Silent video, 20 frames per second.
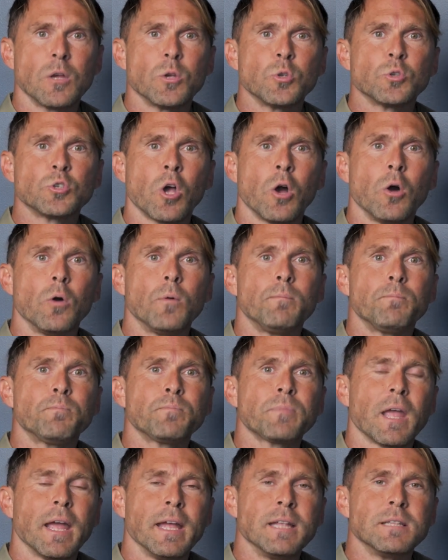So
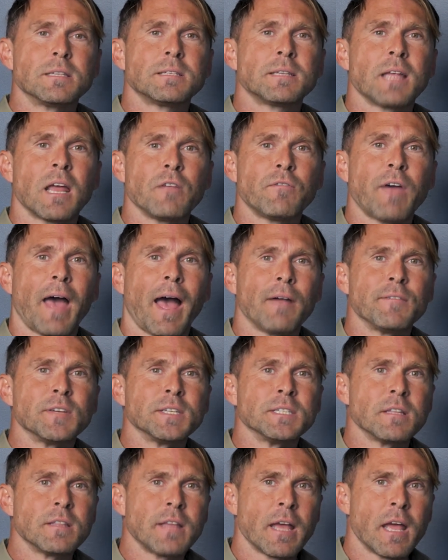instead of
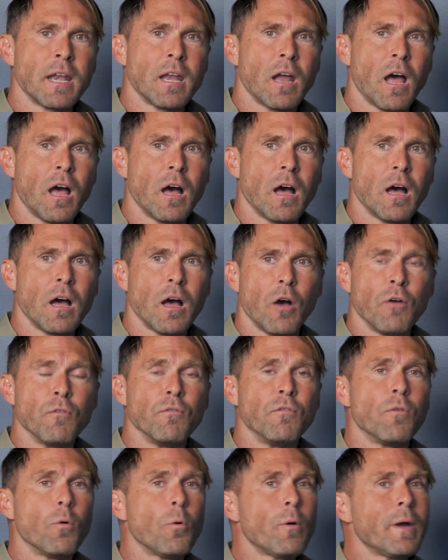having to then
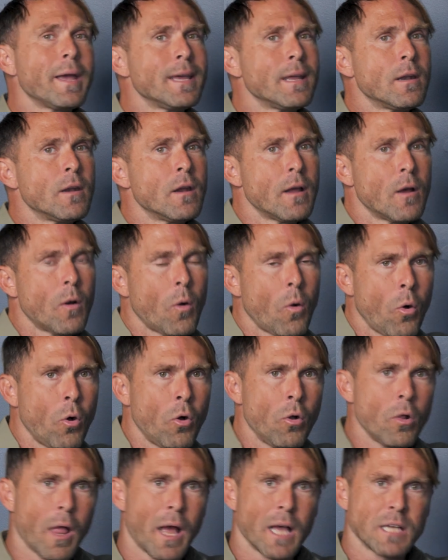avoid
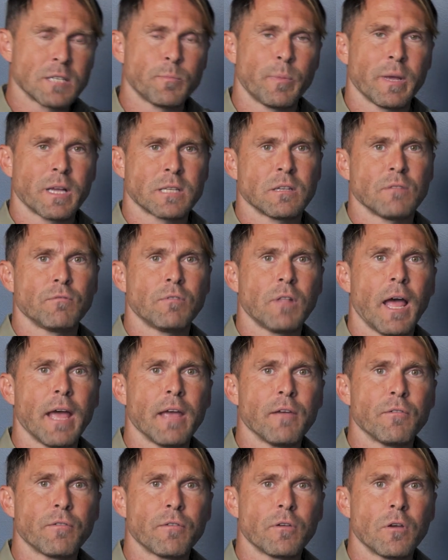whole aspects of
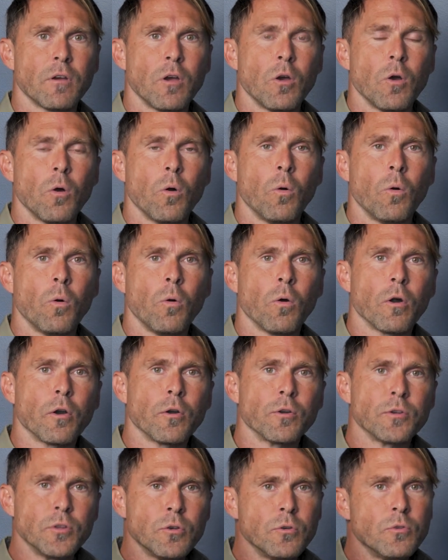life
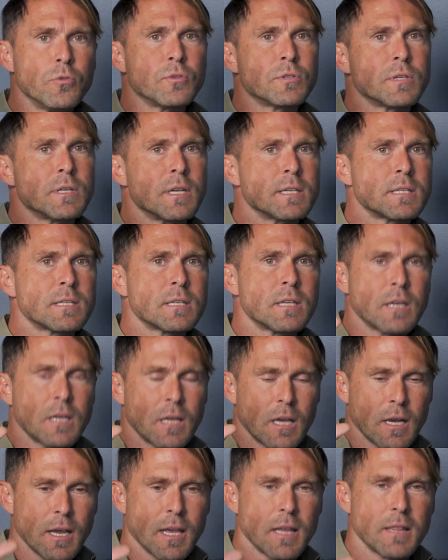or use this
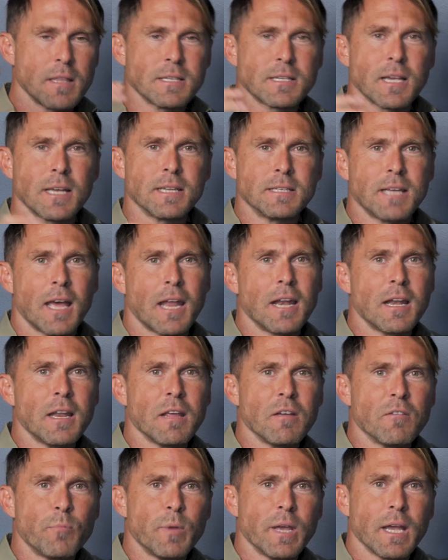
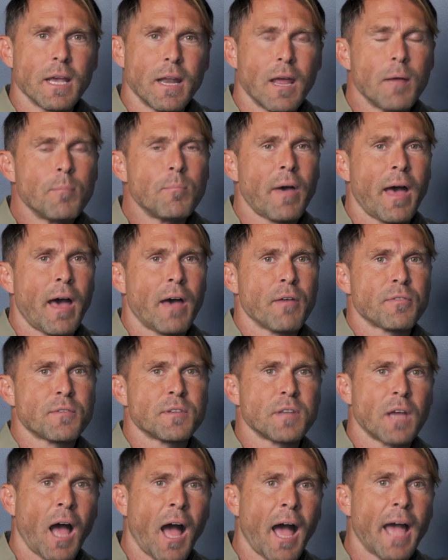identity of being an empath
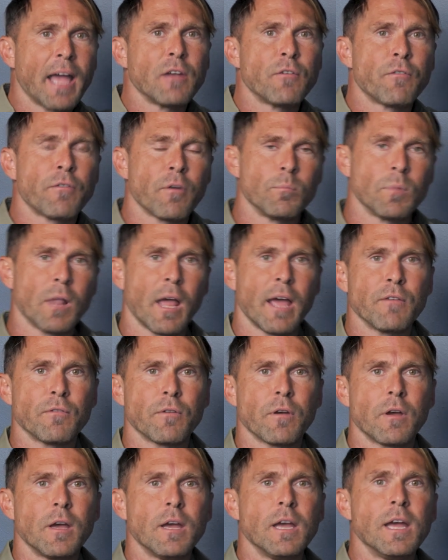to hide from life,
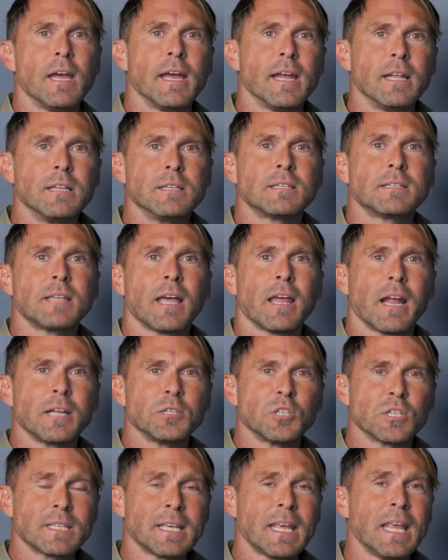instead I
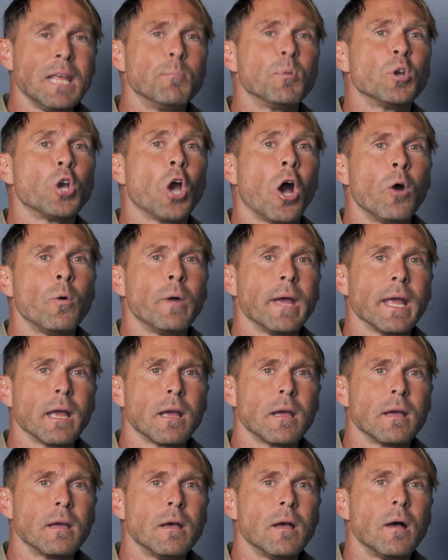just keep
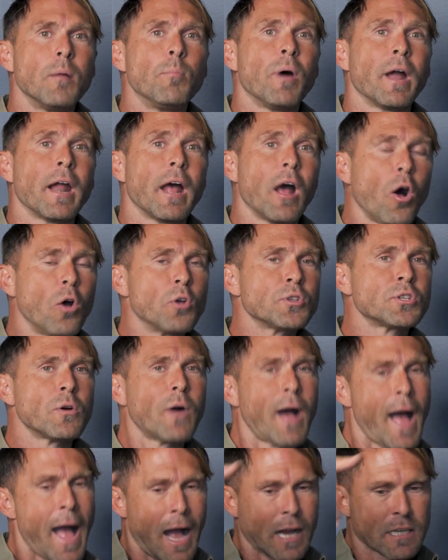going but I
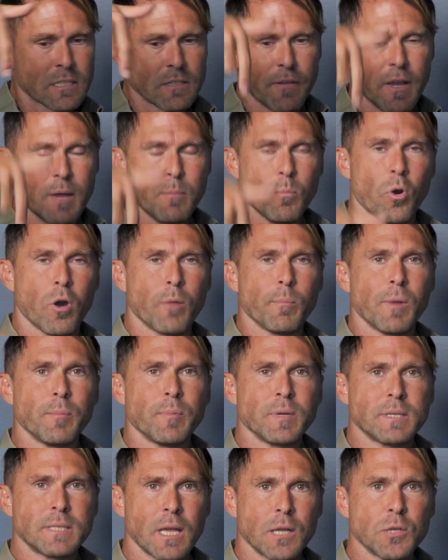also activate more of my
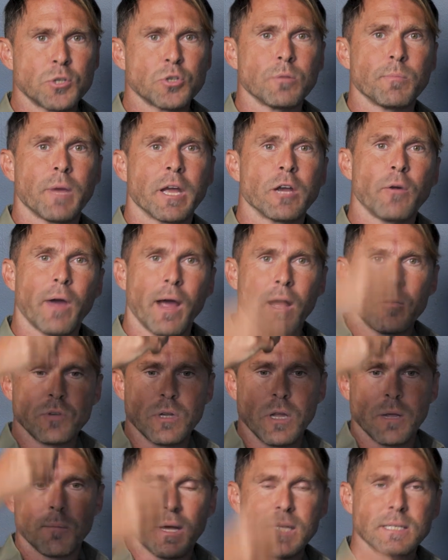potential, my
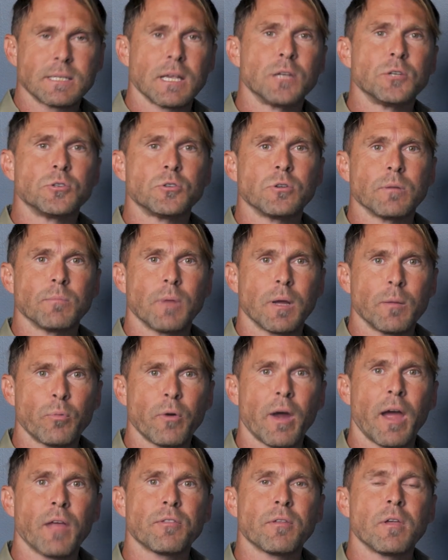grounding, my centering, my
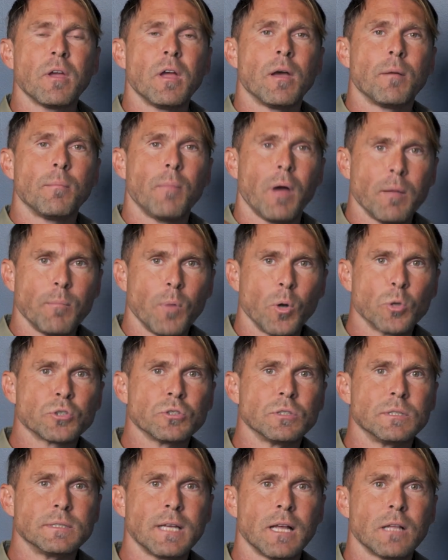breath, my
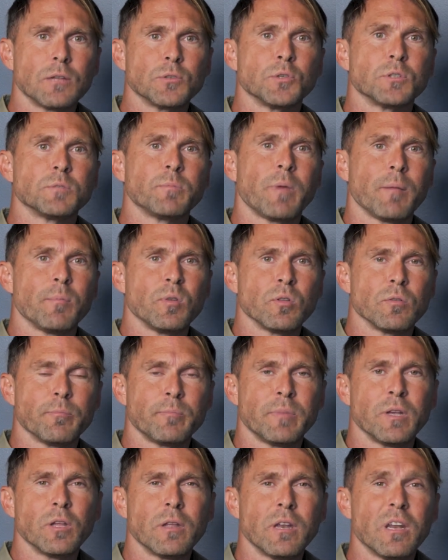emotional intelligence, my
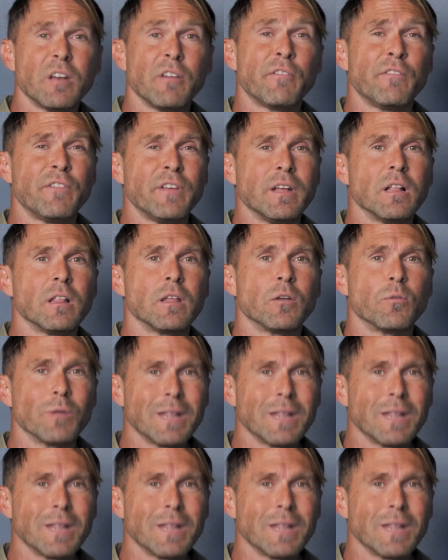ability to feel and